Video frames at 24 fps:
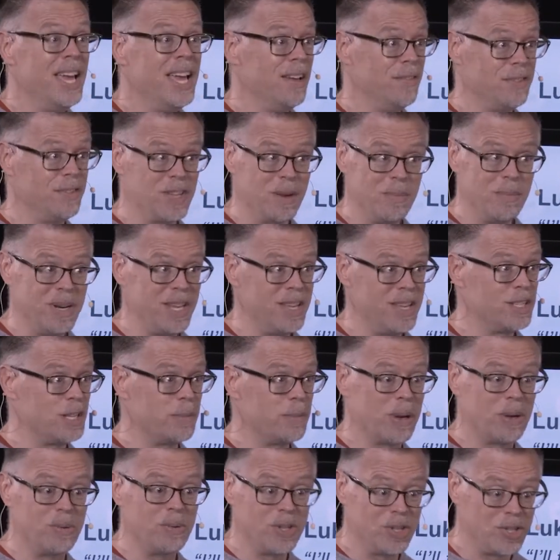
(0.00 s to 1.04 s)
If somebody is
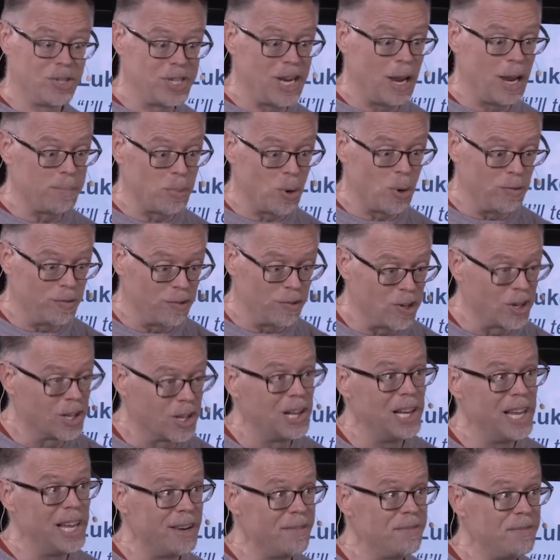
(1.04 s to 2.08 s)
about to step over a
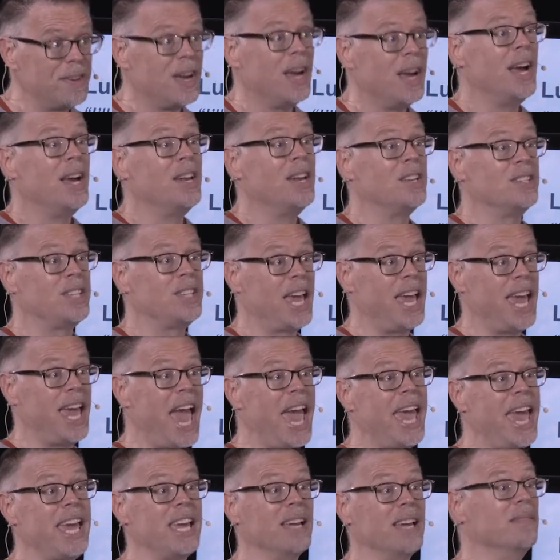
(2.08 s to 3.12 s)
cliff, to say,
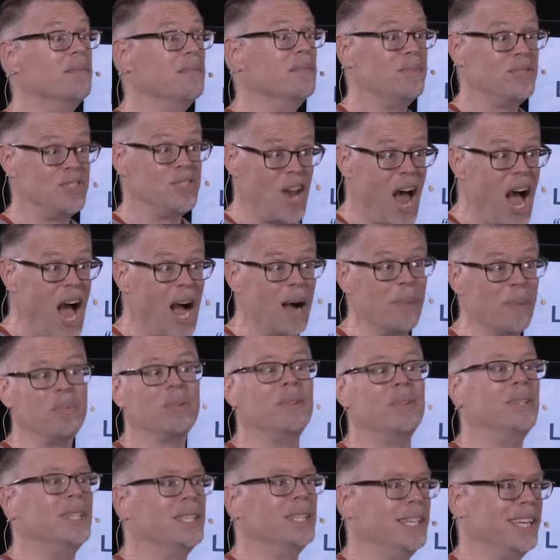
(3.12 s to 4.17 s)
hey,
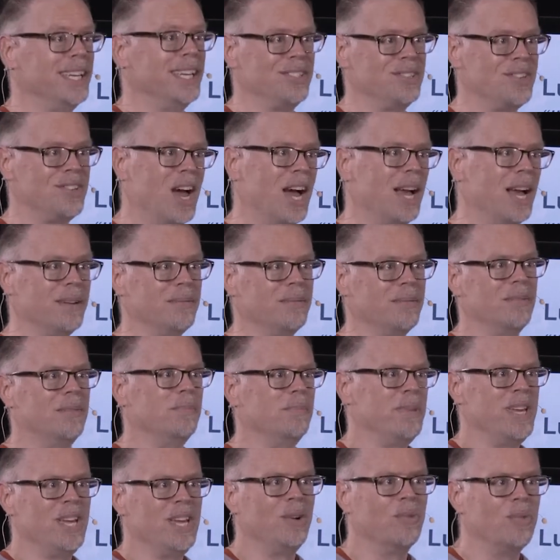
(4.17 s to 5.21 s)
stop, is
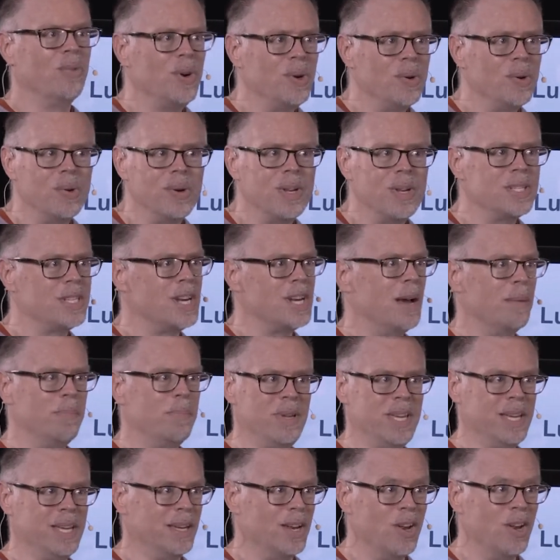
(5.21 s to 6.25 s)
not being rude, it's not
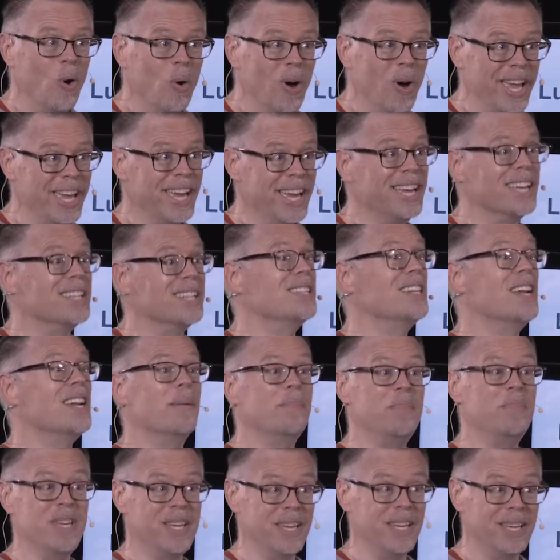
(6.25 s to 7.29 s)
being annoying, it's
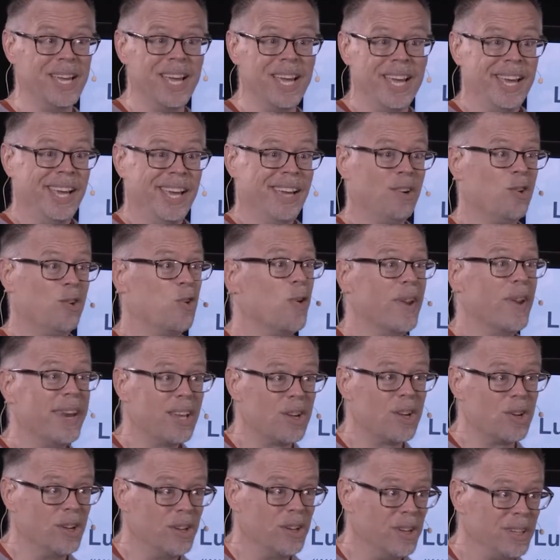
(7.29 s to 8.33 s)
not being
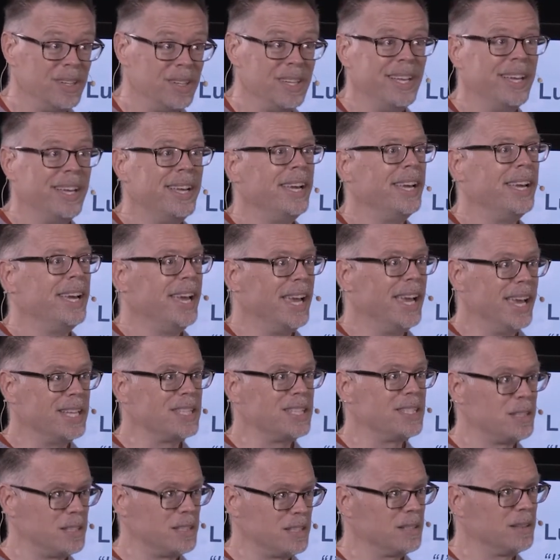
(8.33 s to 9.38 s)
critical,
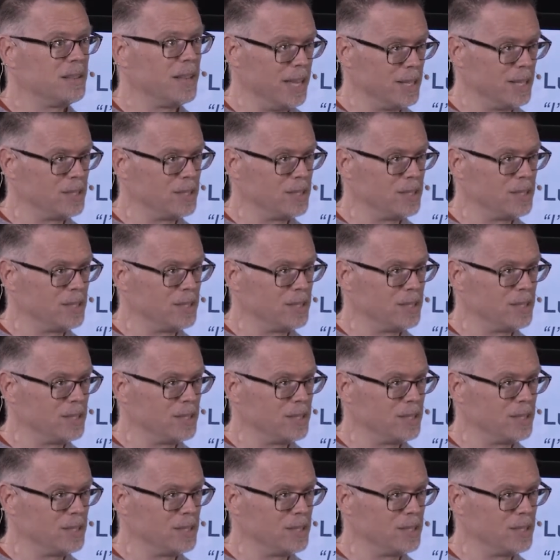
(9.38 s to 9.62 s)
it's